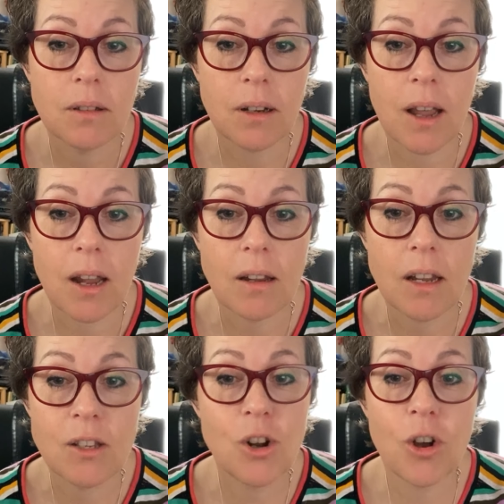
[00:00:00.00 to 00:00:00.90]
Okay,
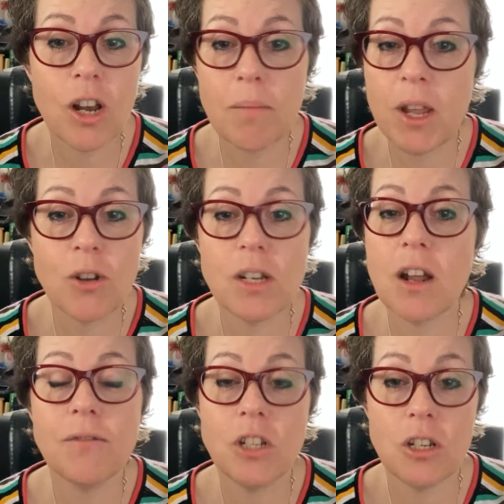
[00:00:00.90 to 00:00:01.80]
it's not going to be good
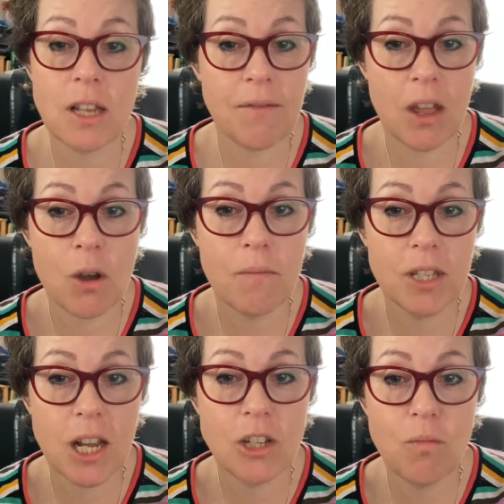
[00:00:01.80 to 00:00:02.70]
enough to just have that
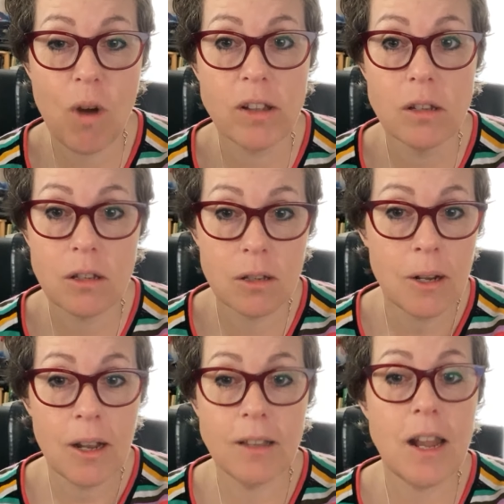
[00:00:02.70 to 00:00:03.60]
conversation once
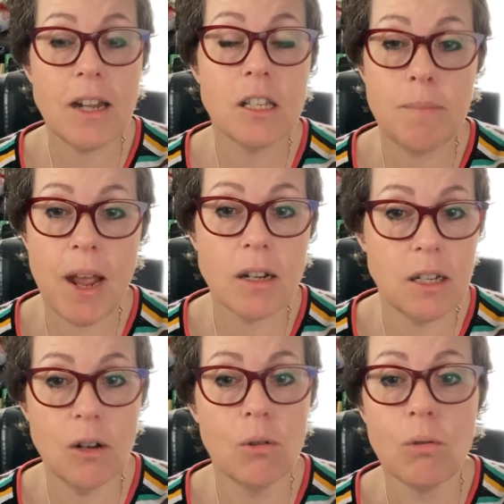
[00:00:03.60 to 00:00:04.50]
and then
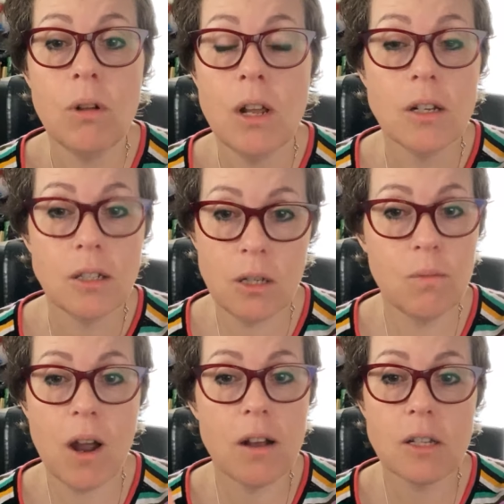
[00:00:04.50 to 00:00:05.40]
expect it all
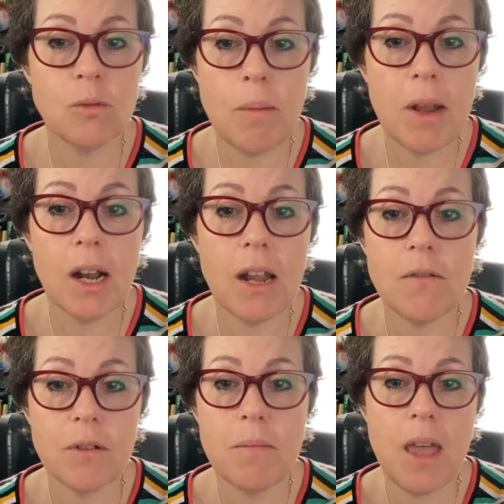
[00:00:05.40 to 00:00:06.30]
to work swimmingly
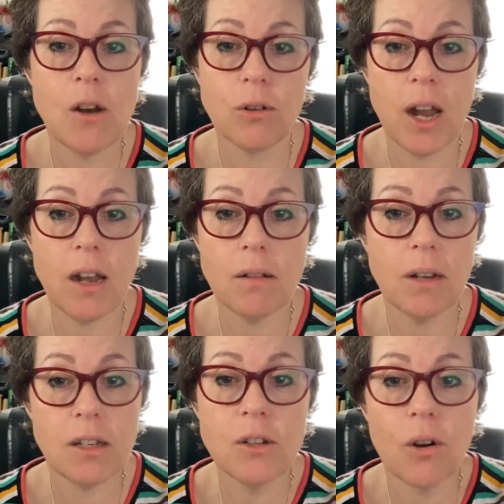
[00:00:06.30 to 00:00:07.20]
from then on in.
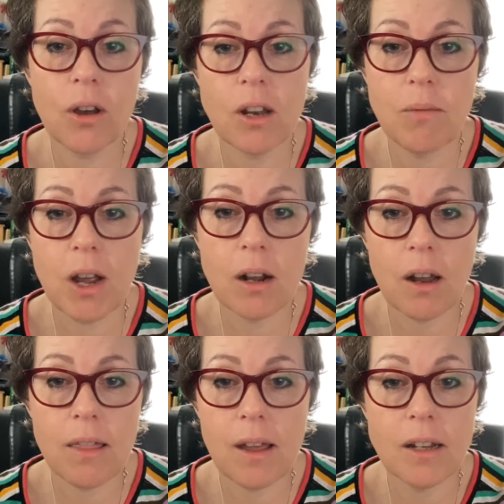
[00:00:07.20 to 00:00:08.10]
It's not going to
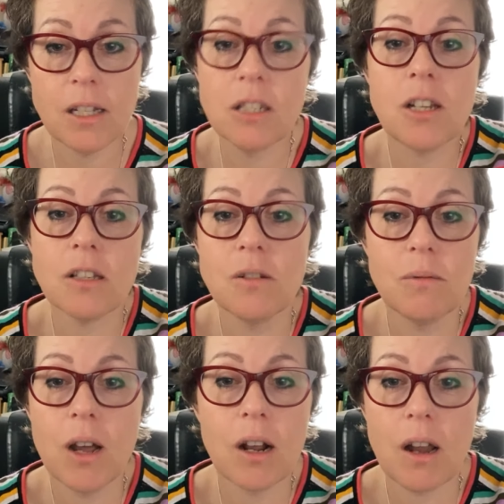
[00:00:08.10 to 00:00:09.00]
work like that. It just
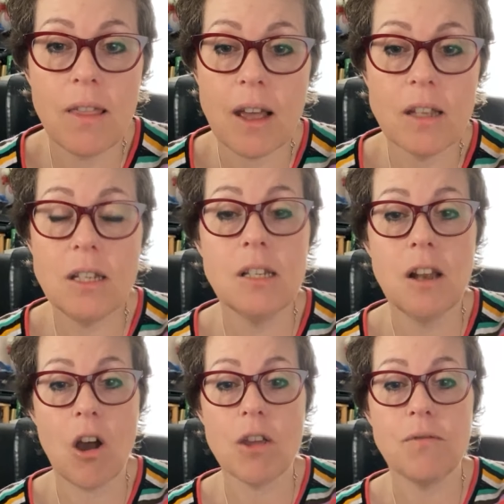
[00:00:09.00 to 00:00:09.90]
doesn't work like that. This is
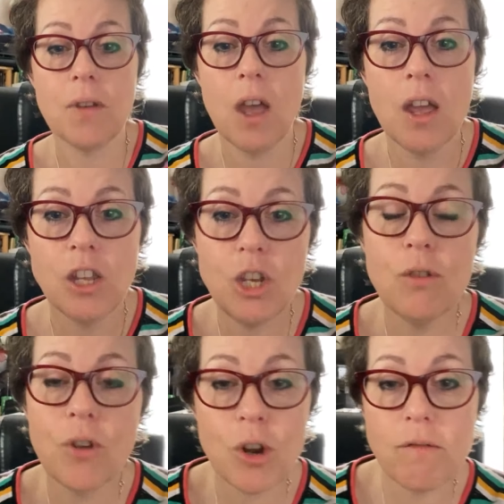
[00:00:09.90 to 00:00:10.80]
life.
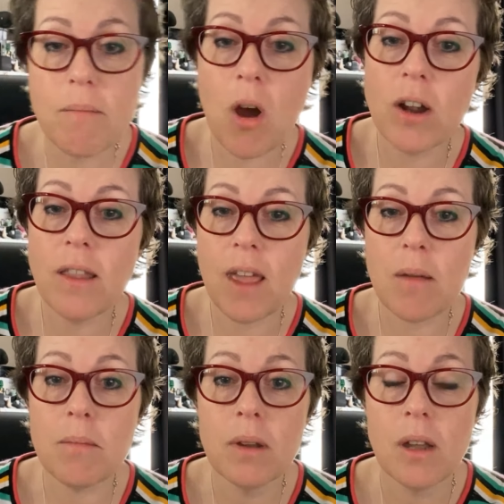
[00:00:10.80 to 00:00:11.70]
You've got to remind
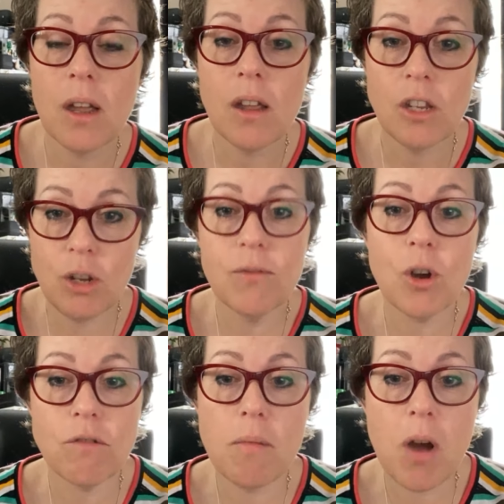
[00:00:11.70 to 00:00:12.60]
them. You've
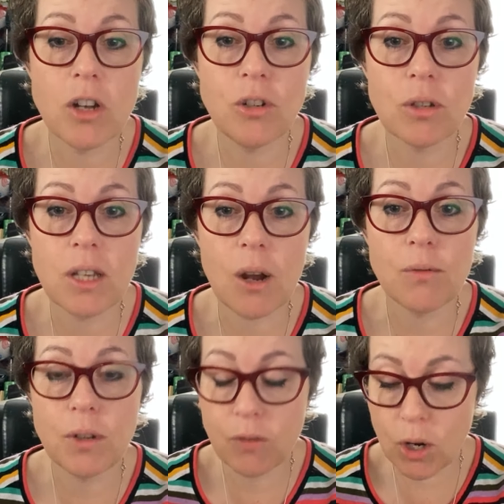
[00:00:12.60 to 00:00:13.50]
got to remind
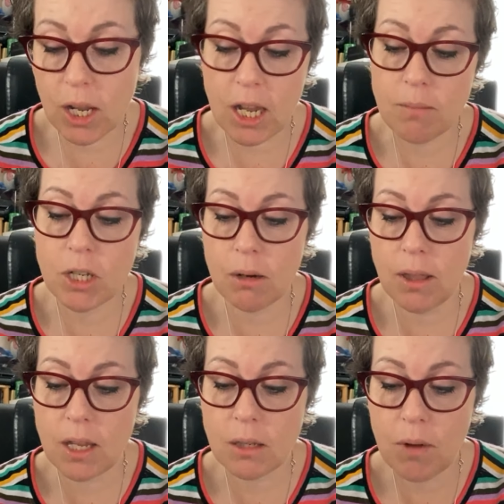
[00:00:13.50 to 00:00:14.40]
yourself. You've got to keep
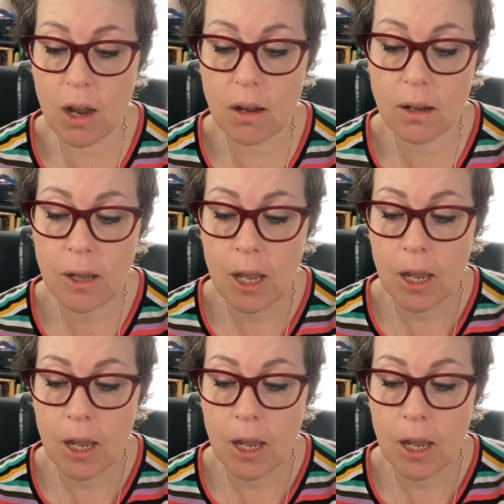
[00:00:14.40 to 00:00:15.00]
doing this work.